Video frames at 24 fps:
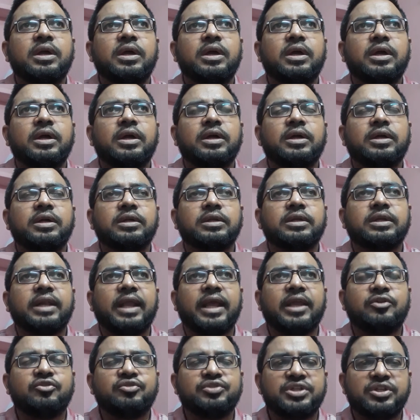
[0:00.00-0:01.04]

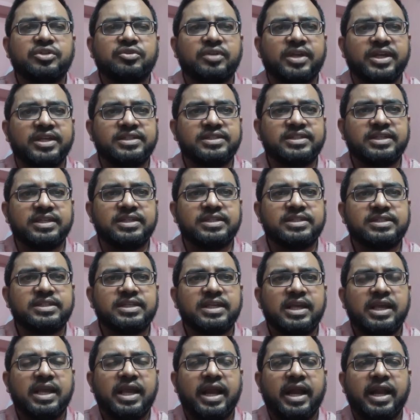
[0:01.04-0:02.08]
glycogenolysis
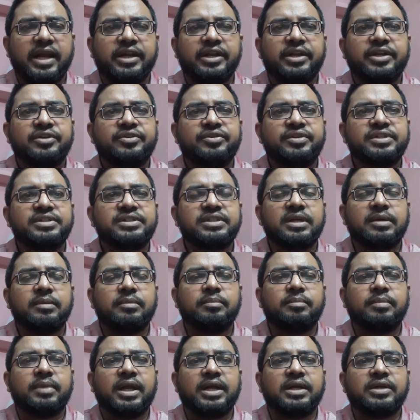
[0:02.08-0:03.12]
and increase the
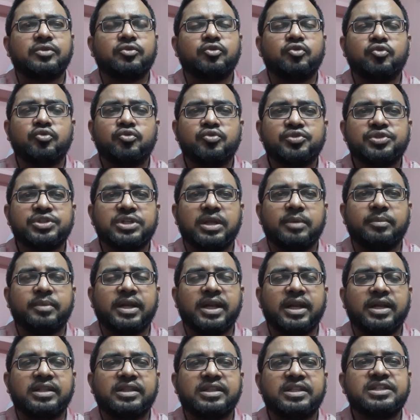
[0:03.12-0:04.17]
blood glucose level,
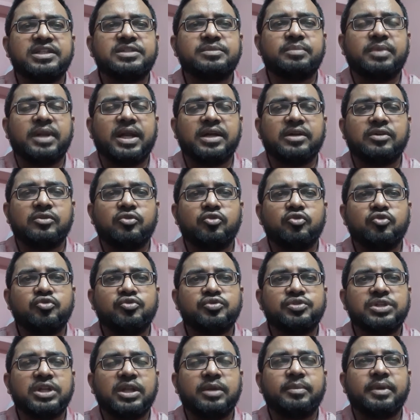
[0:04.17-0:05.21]
and this blood
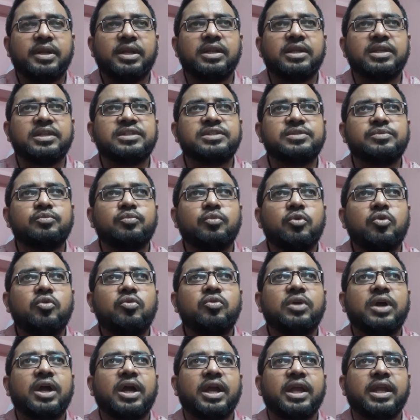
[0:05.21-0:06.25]
glucose level is
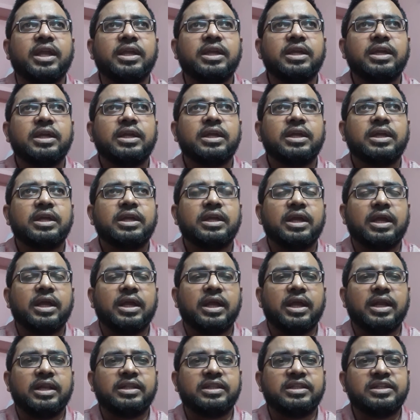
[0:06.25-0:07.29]
more high,
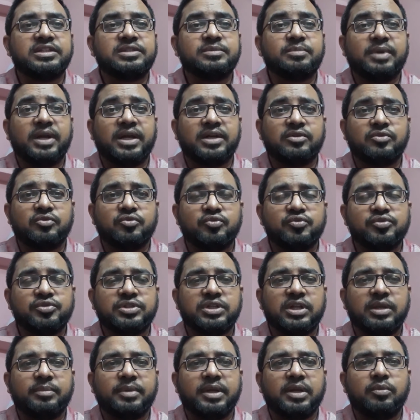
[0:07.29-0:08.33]
and this blood glucose
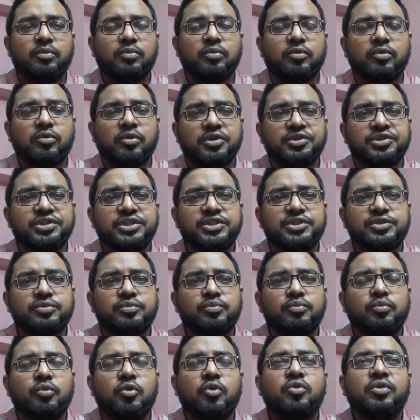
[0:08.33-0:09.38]
level causes
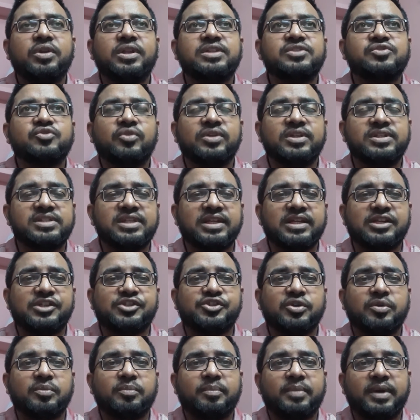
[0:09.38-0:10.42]
more insulin
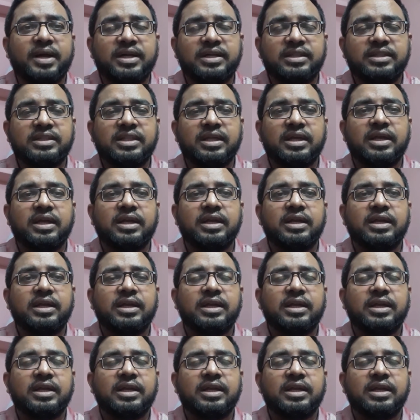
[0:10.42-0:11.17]
secretion, but the